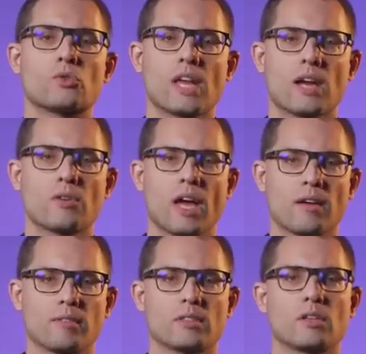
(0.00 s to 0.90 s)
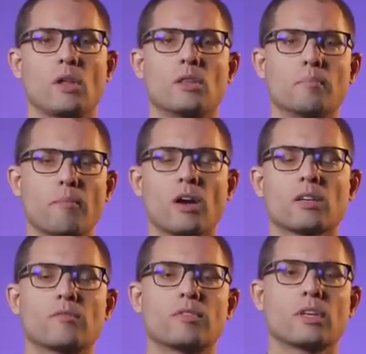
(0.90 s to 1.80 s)
There you have it, the
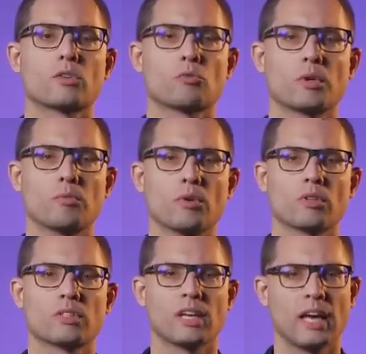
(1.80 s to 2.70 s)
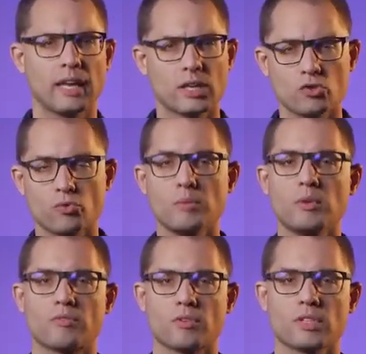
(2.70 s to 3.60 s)
Martin VDO Atomic Bolt, an extremely
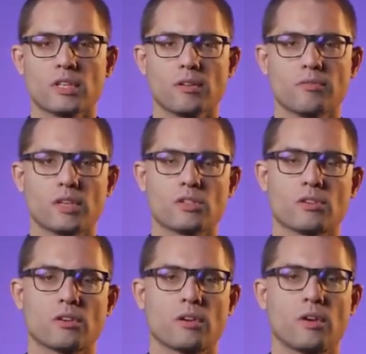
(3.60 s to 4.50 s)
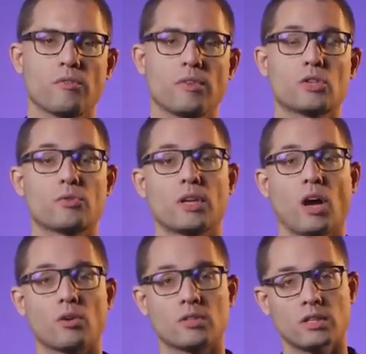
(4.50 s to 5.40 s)
versatile fixture featuring
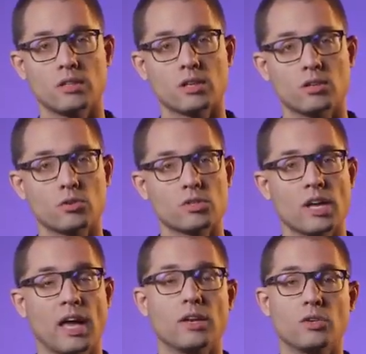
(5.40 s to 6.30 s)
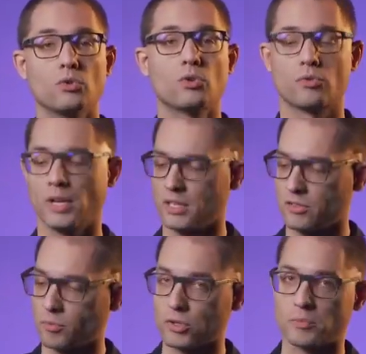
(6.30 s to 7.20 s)
authentic looks and new creative
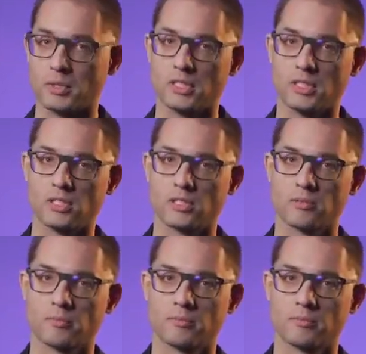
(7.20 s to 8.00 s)
possibilities.